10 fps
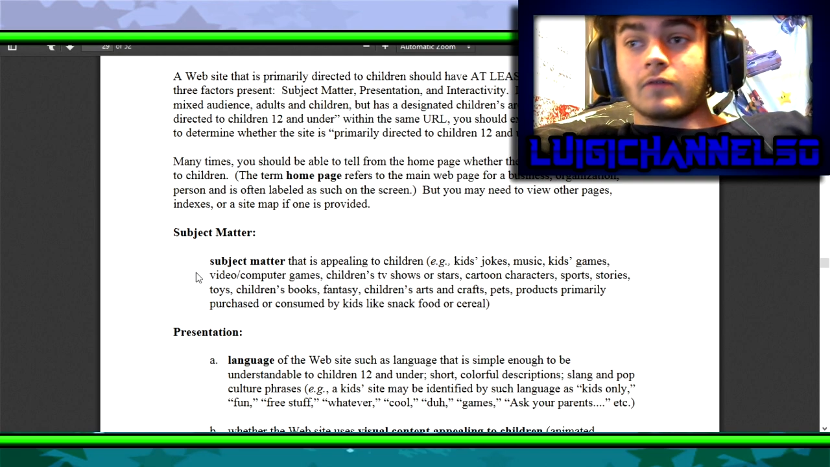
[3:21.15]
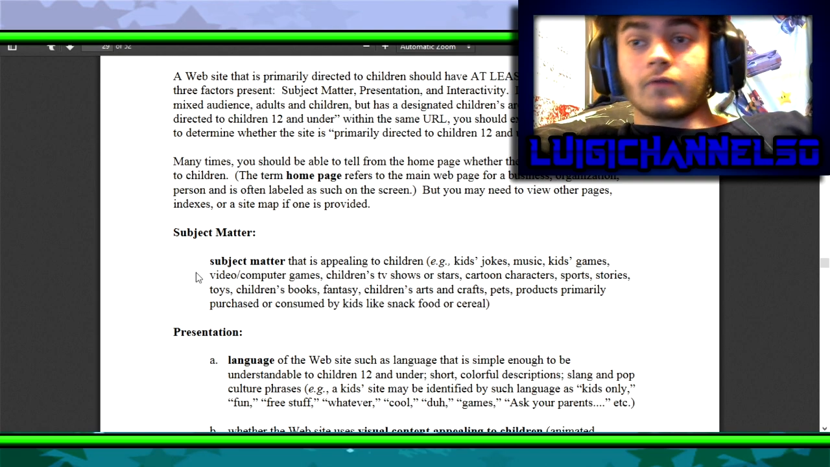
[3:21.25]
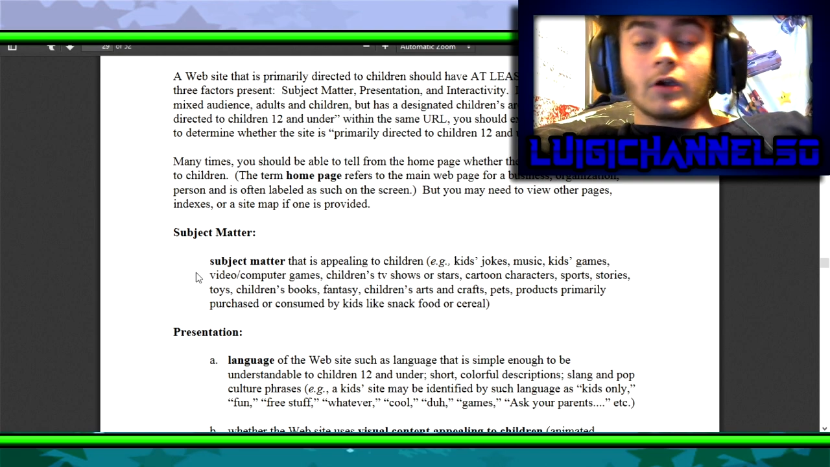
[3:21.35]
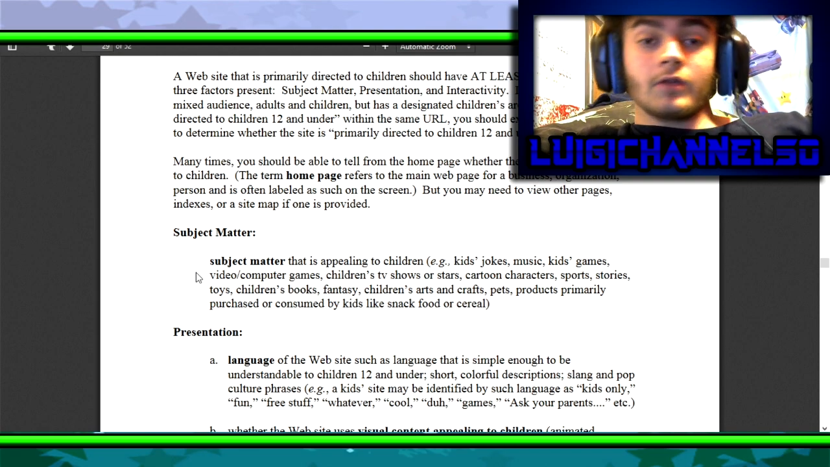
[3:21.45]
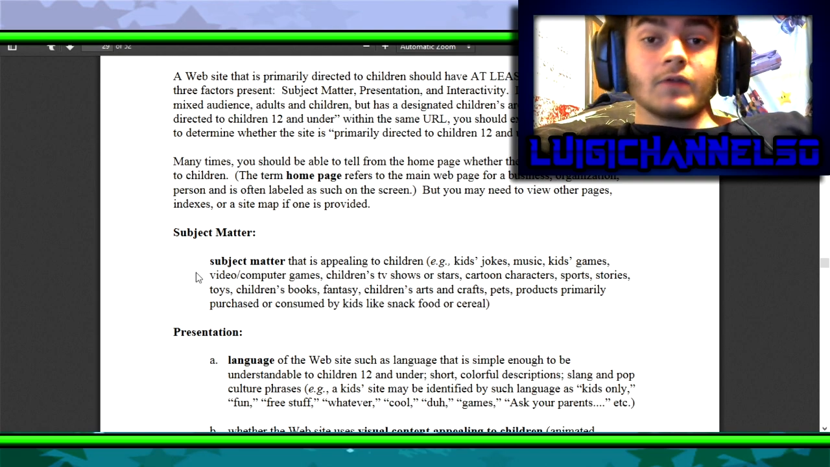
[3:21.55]

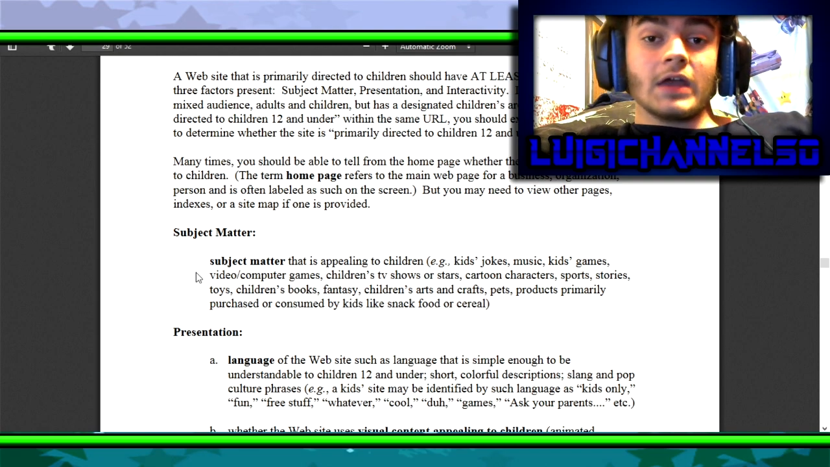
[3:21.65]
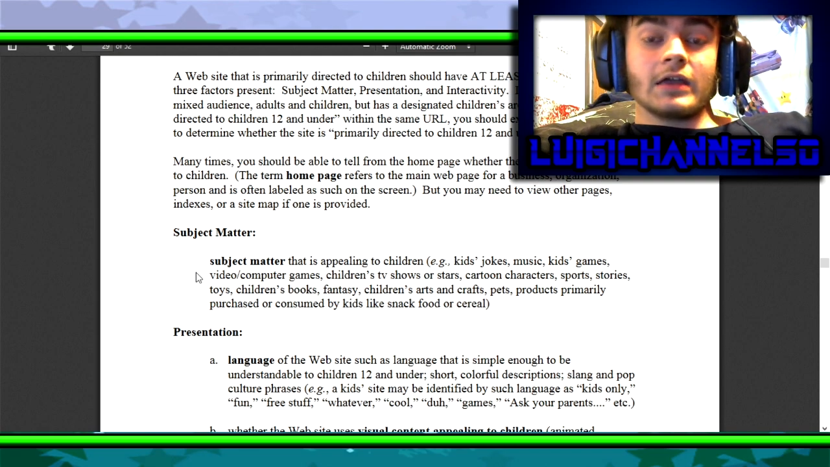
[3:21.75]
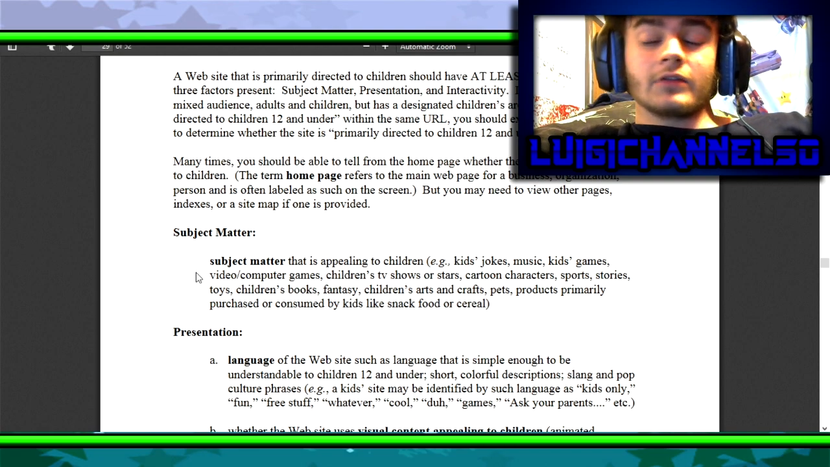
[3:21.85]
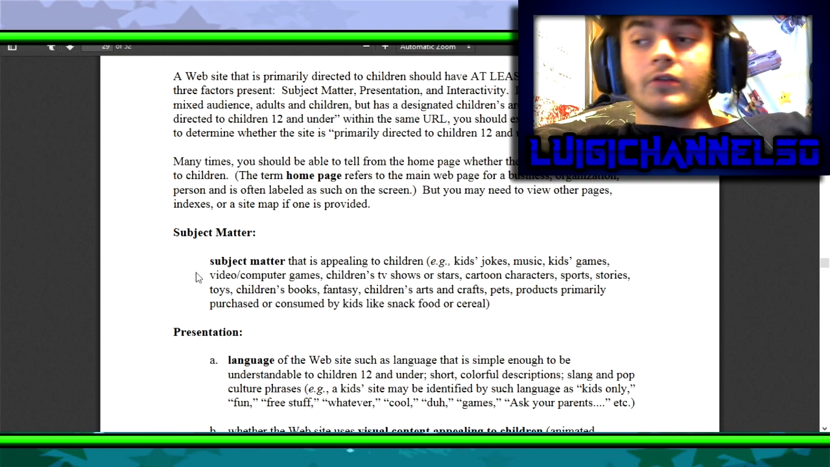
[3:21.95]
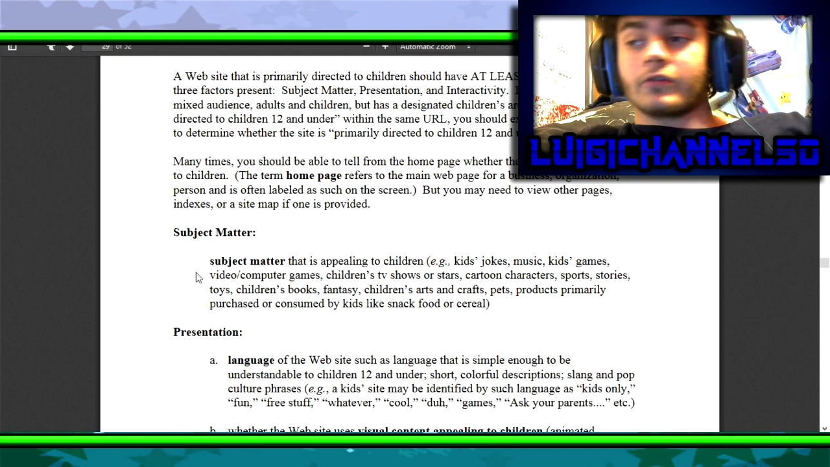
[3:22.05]
Very vague,
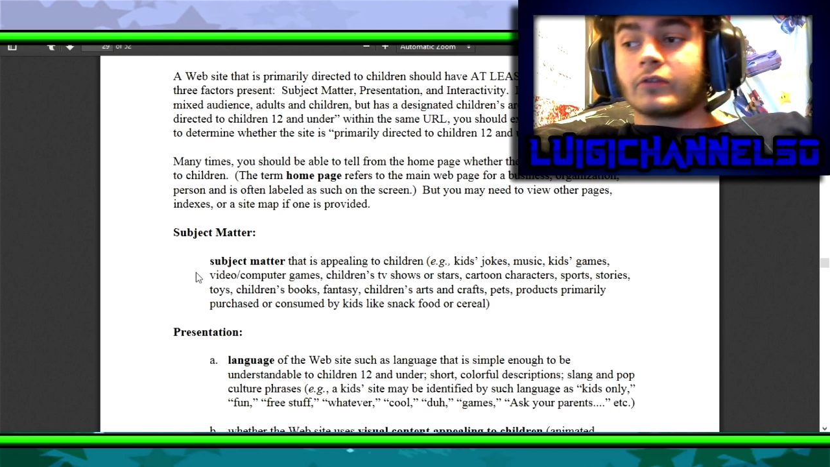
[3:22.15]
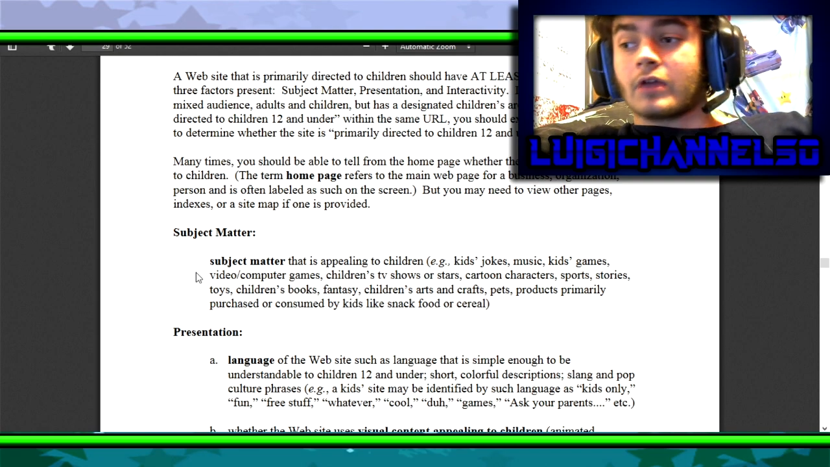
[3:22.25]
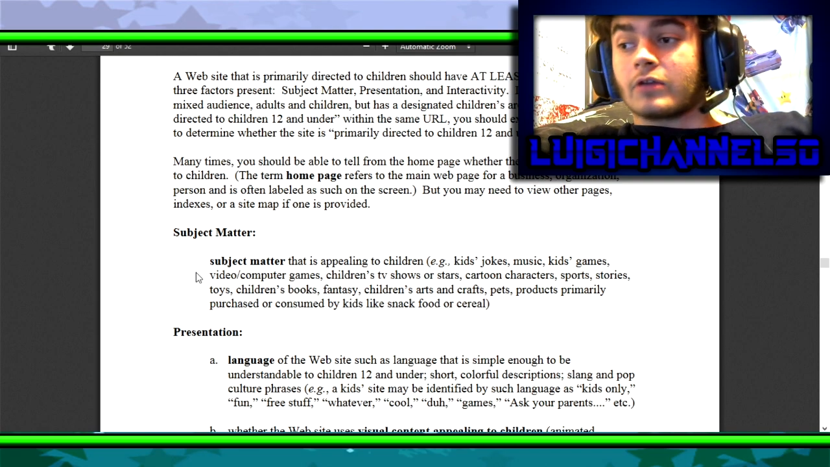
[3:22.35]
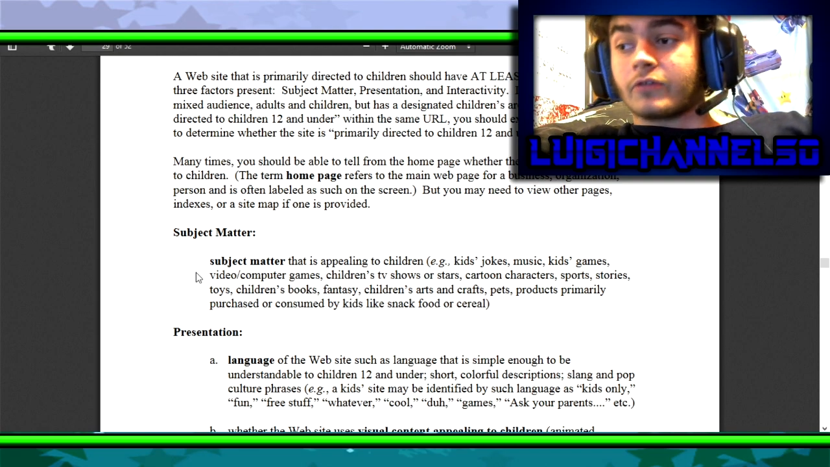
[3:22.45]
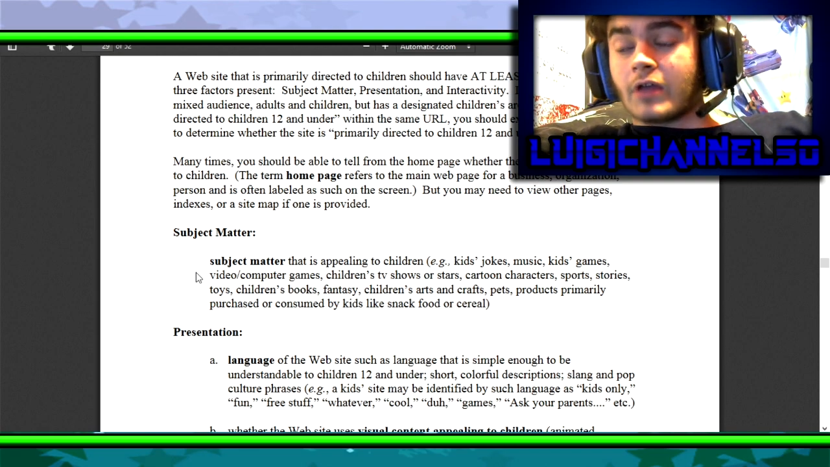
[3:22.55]
and this
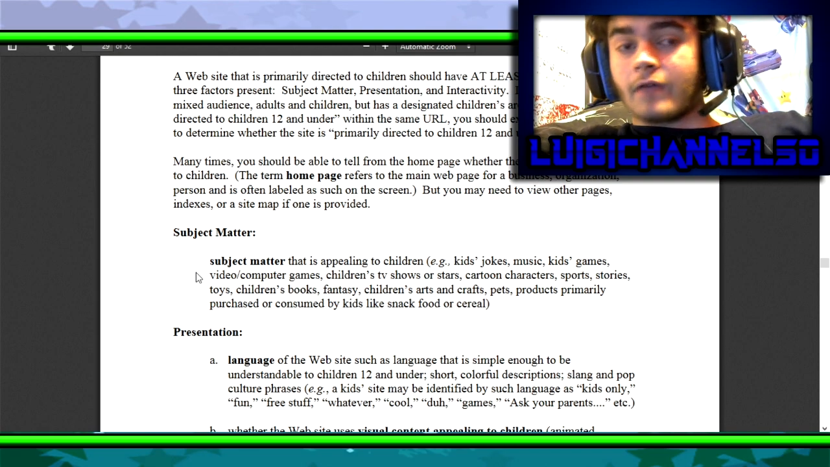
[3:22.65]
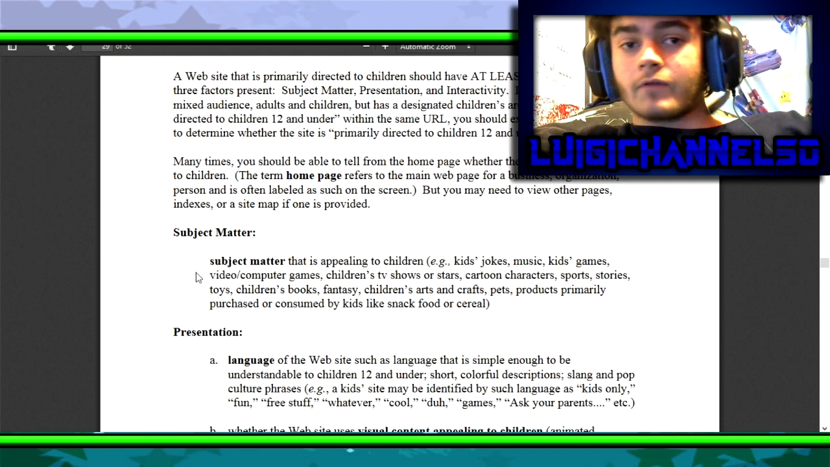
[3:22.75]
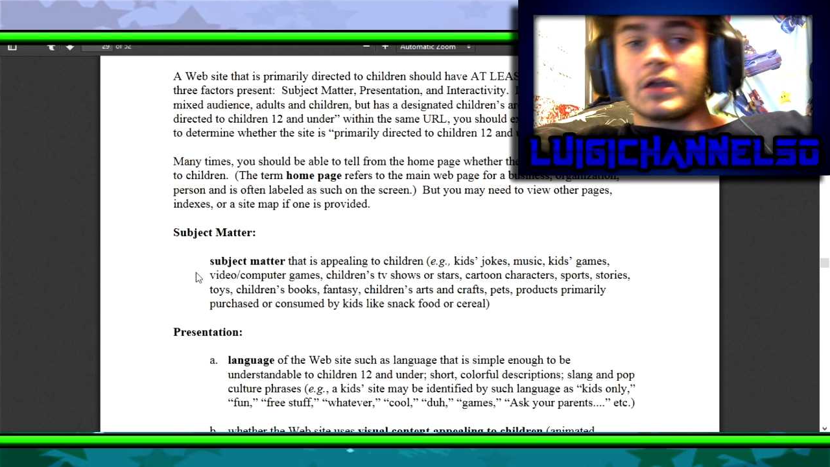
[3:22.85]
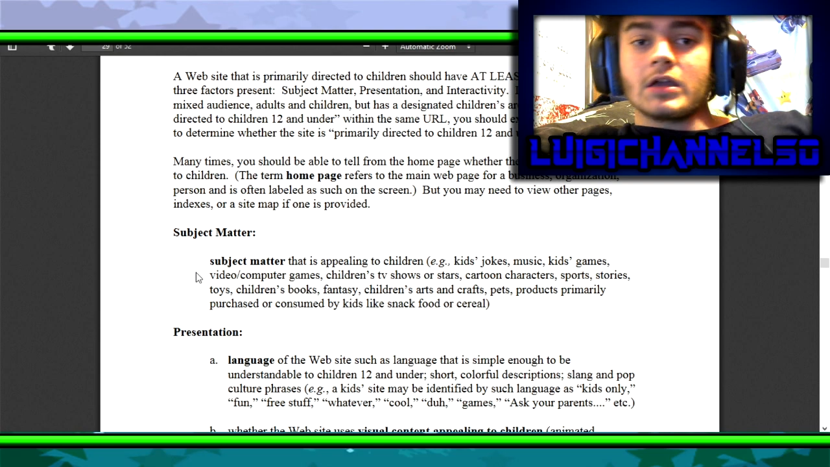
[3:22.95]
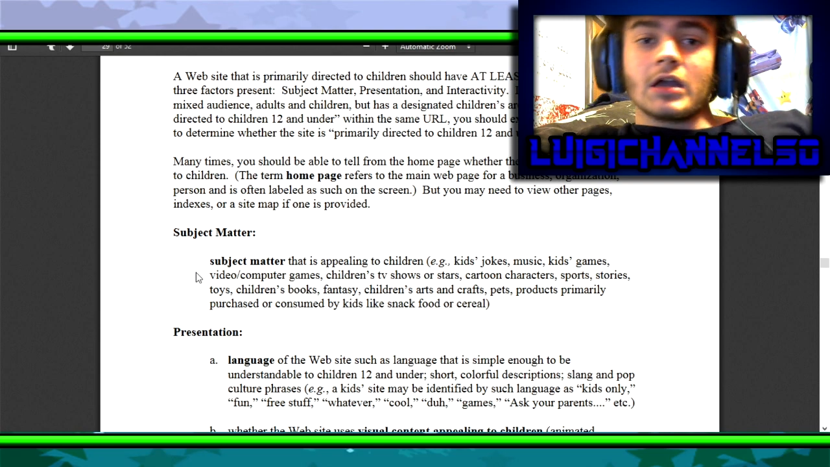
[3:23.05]
stuff,